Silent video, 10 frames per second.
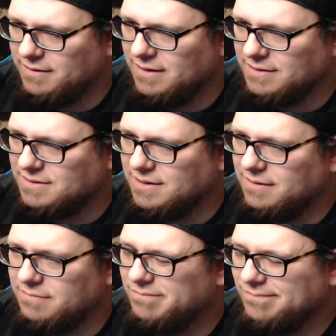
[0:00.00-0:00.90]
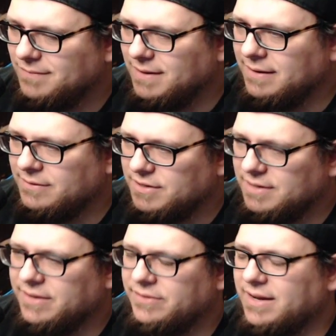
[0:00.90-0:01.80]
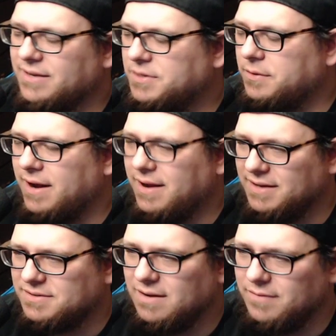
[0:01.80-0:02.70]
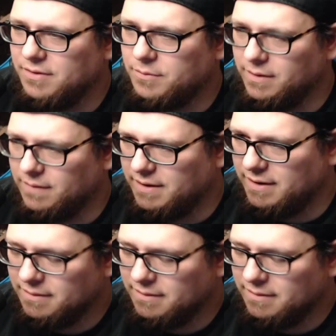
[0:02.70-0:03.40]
it's like a secret ending. It's not even the real ending.